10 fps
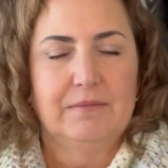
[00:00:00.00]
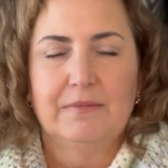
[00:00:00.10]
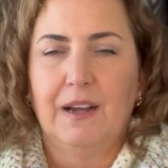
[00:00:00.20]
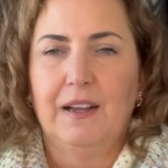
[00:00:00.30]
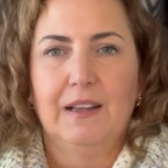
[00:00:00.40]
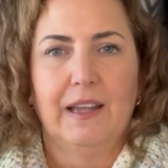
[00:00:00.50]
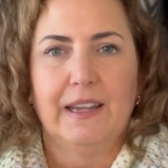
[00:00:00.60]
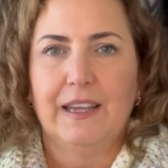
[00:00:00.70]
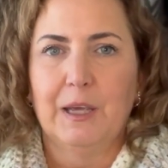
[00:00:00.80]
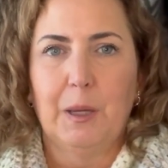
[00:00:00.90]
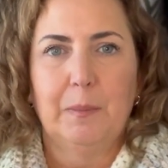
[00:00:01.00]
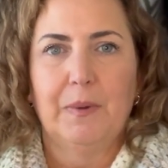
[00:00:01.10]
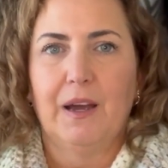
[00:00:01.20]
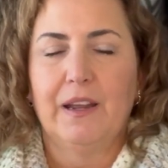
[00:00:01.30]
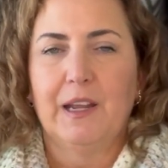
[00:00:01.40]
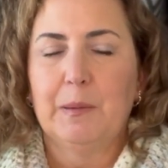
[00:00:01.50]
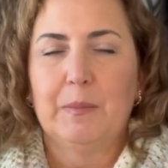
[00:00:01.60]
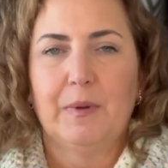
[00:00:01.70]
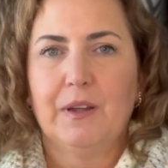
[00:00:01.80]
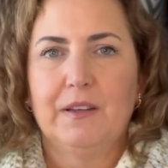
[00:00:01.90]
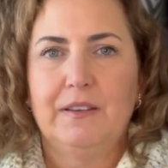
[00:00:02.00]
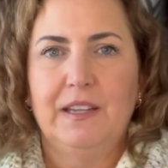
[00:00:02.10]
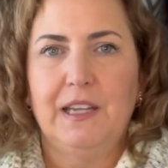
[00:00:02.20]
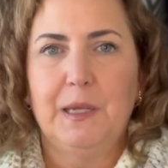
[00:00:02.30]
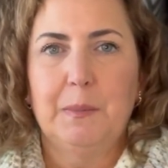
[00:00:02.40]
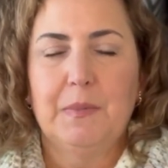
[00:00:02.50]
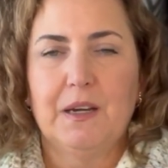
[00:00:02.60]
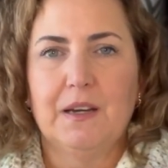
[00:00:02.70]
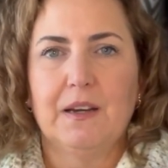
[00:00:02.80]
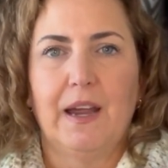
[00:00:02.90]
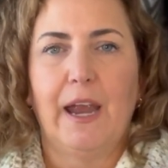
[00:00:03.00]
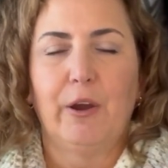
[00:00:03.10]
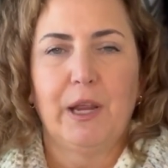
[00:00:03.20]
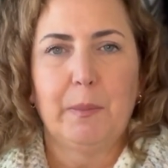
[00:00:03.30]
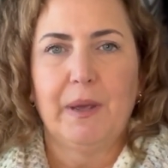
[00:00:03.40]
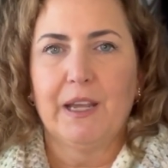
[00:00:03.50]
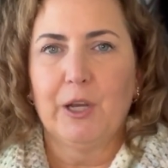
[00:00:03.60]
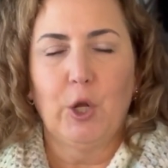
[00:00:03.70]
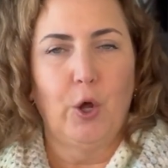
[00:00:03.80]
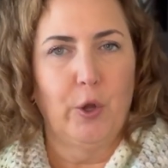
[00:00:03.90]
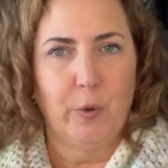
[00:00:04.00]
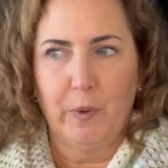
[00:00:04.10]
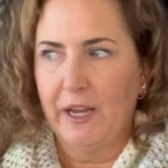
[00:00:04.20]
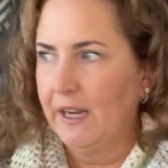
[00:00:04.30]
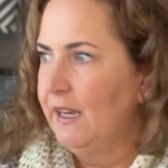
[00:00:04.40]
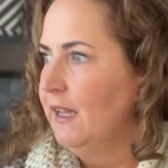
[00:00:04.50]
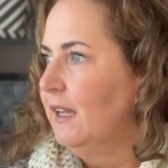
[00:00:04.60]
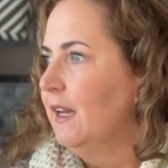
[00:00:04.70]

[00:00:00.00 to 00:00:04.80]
I like him. I am team Harry and Meghan all the way.